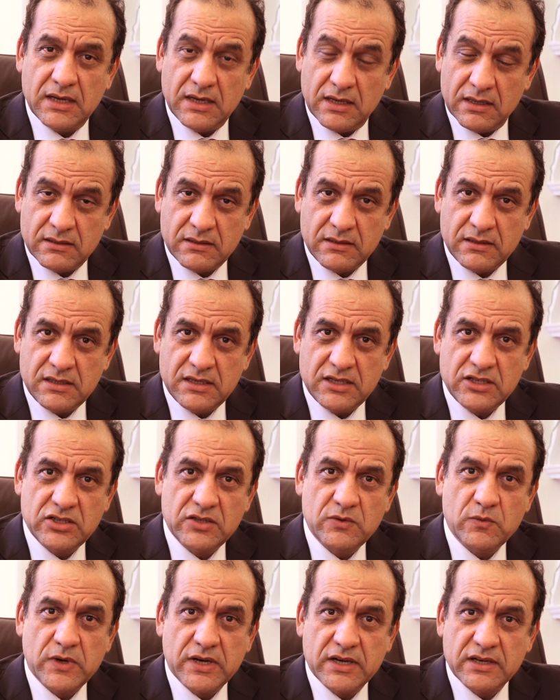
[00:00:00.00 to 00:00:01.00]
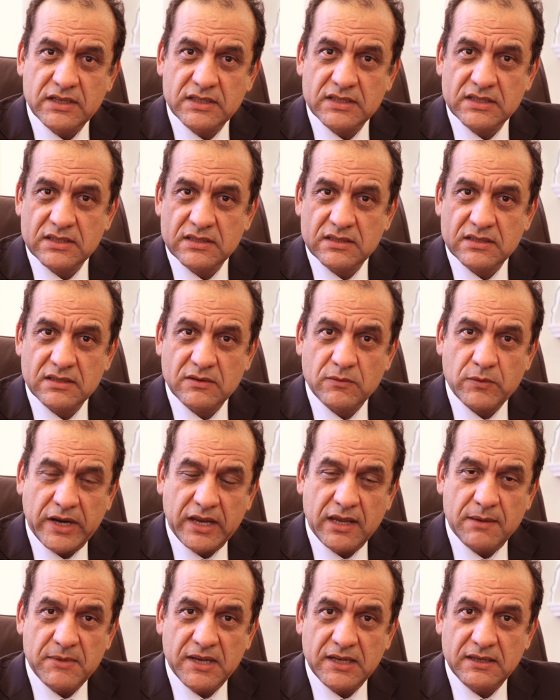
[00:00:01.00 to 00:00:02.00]
Another condition where it's
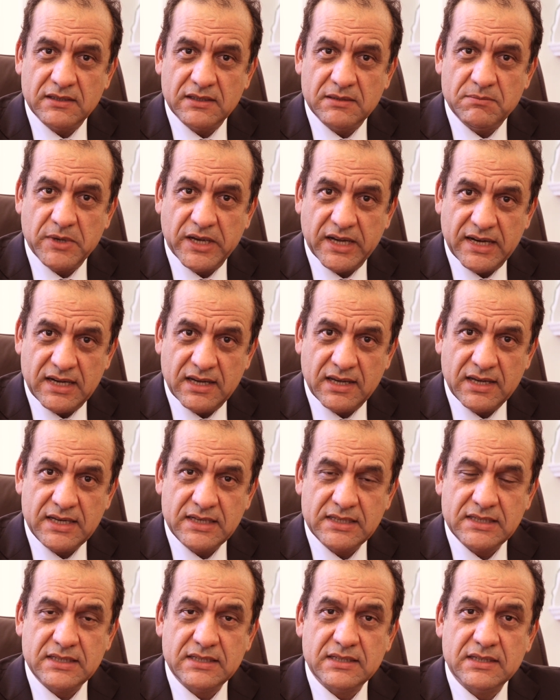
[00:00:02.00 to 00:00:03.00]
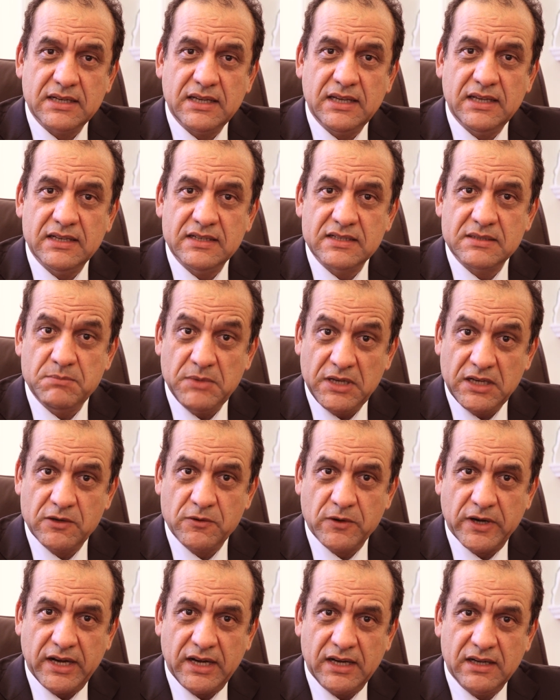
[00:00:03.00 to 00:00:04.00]
recommended by NICE is
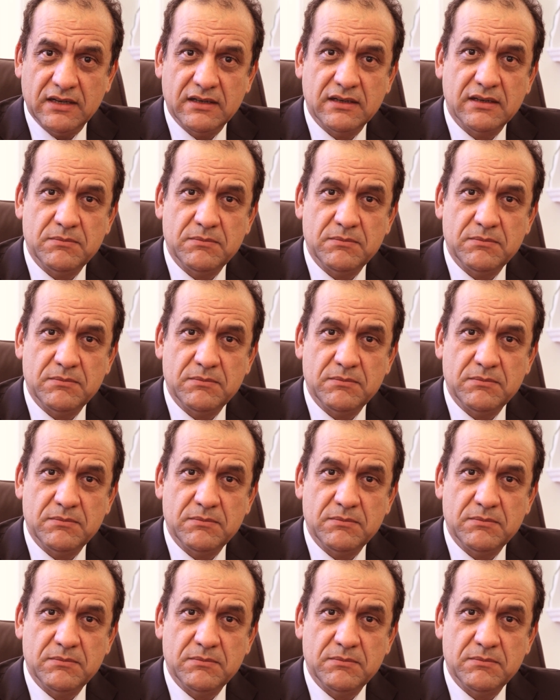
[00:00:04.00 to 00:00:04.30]
migraine.